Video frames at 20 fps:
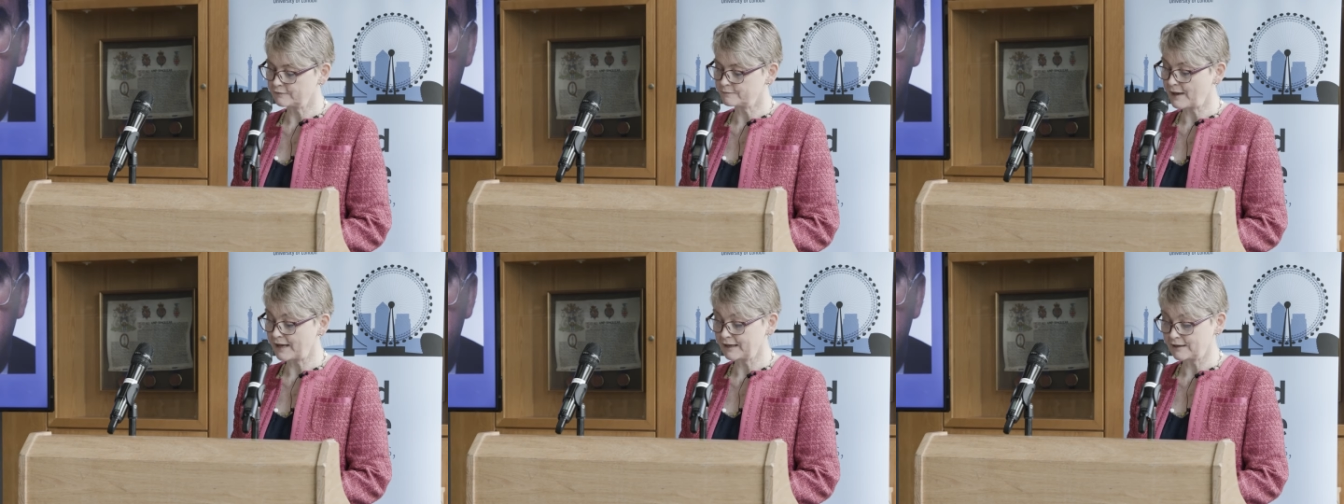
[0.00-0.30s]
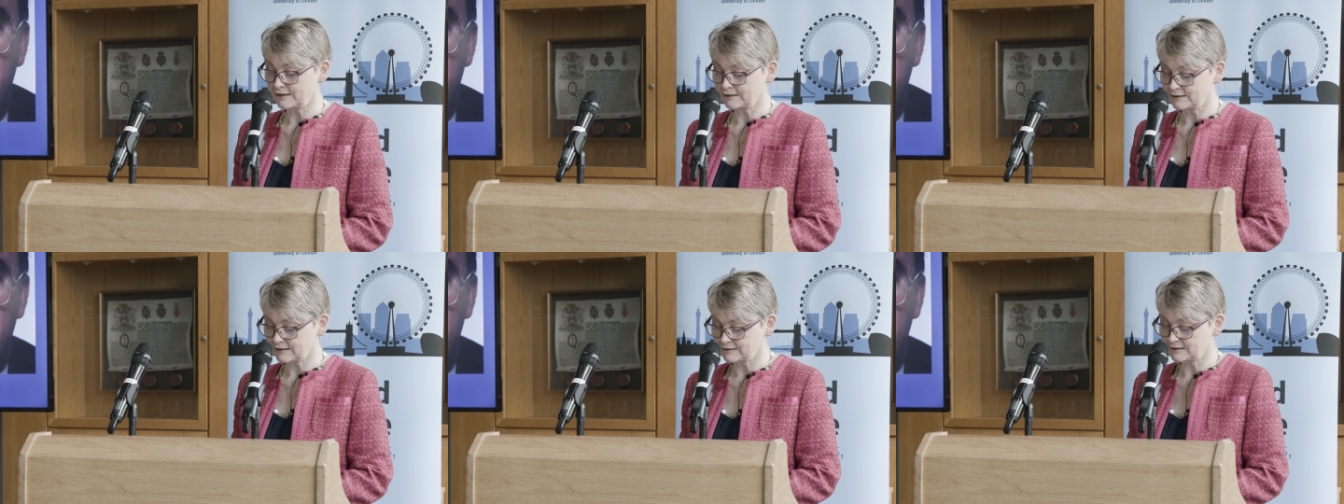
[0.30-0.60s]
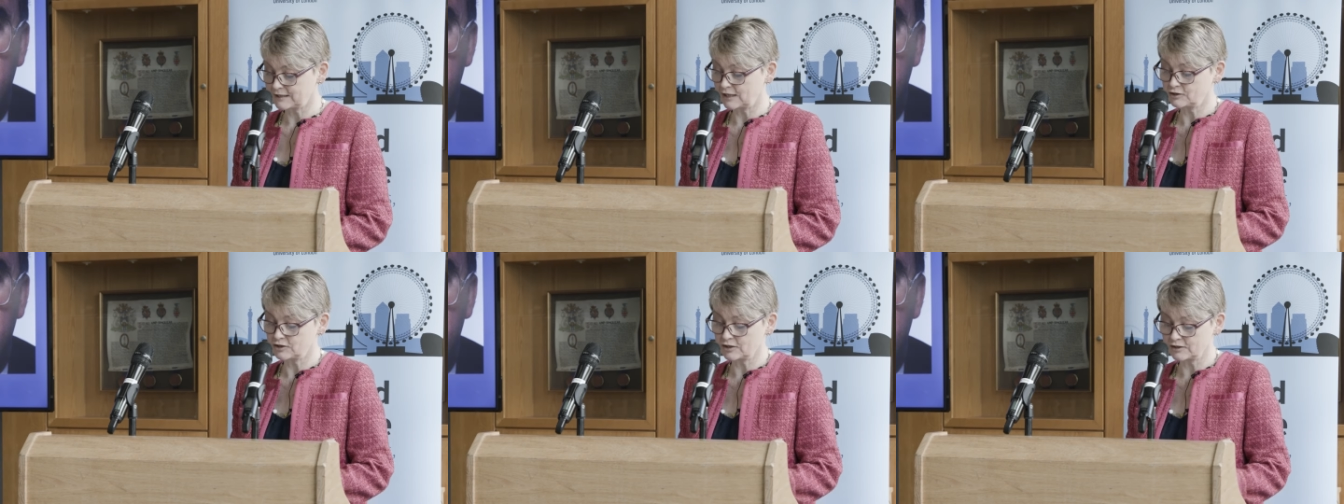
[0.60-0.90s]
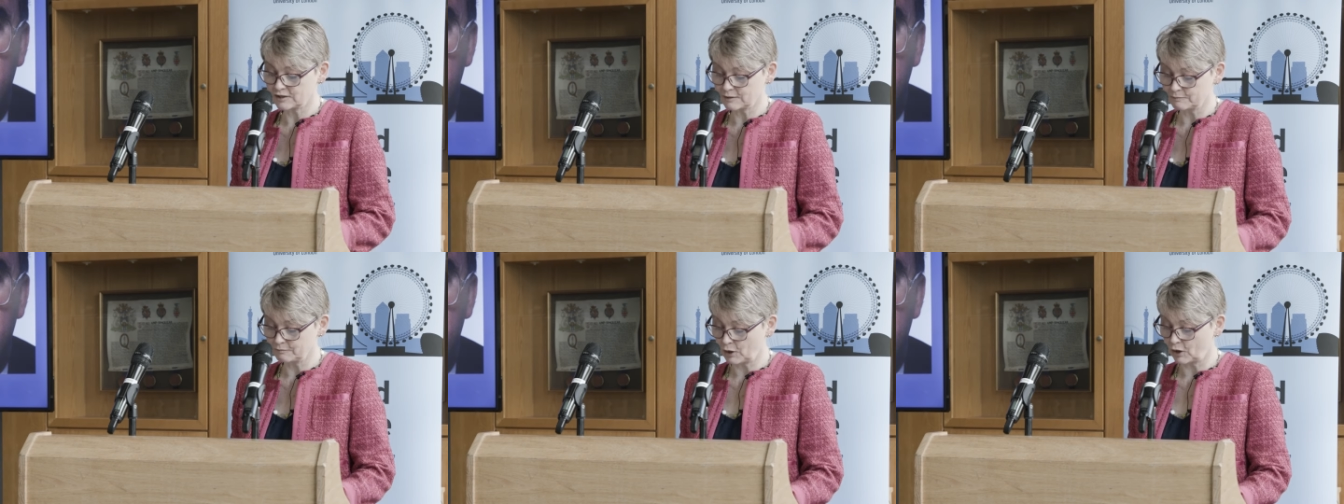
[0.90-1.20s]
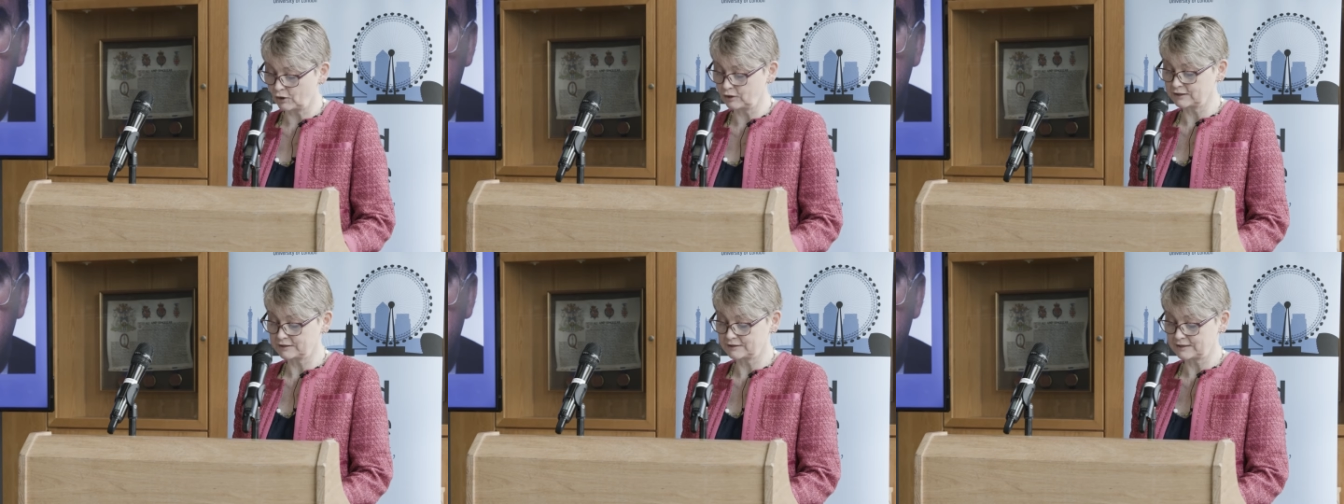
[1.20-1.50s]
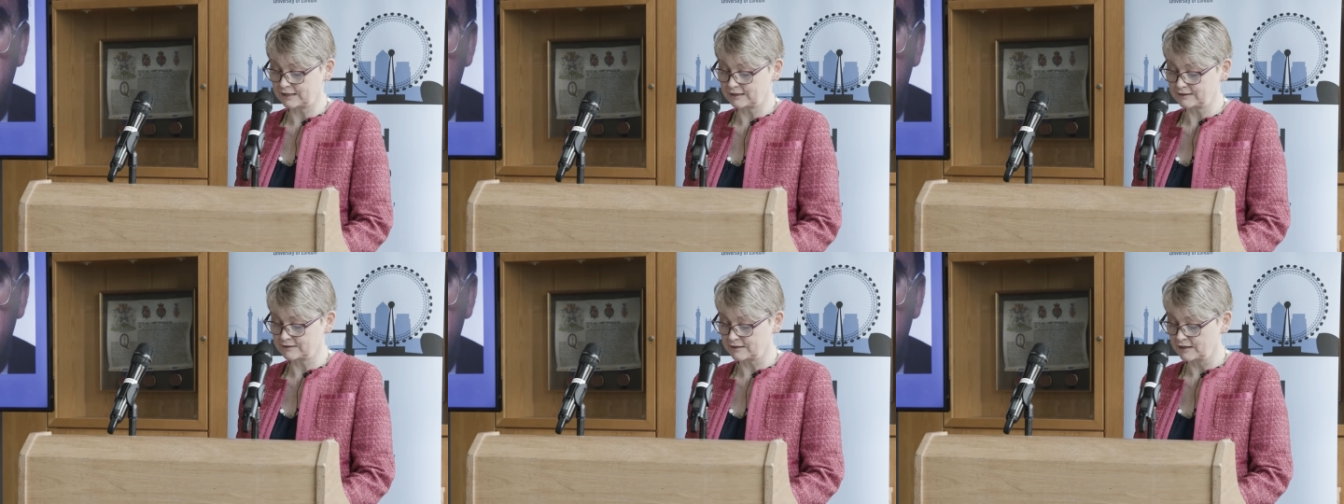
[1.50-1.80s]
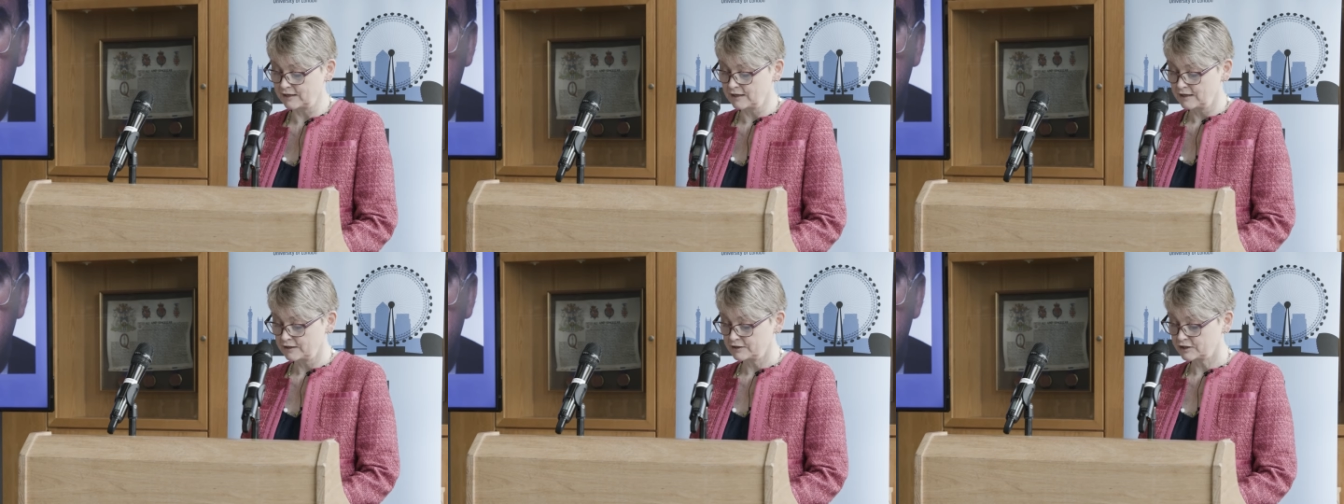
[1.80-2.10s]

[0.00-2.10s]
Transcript: of making decisions and policies